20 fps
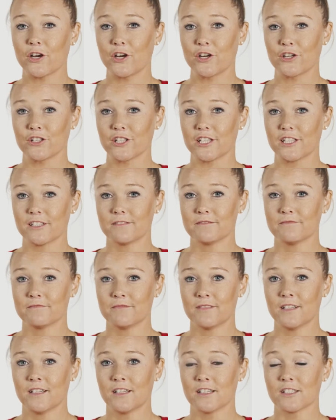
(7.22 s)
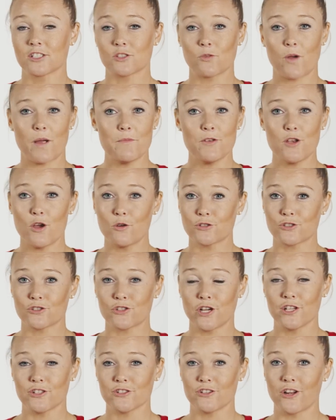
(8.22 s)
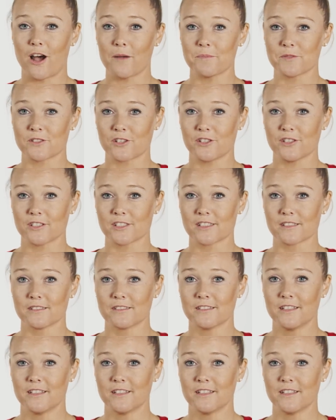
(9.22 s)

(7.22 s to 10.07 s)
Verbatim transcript: hurdler, so I'm no stranger to obstacles.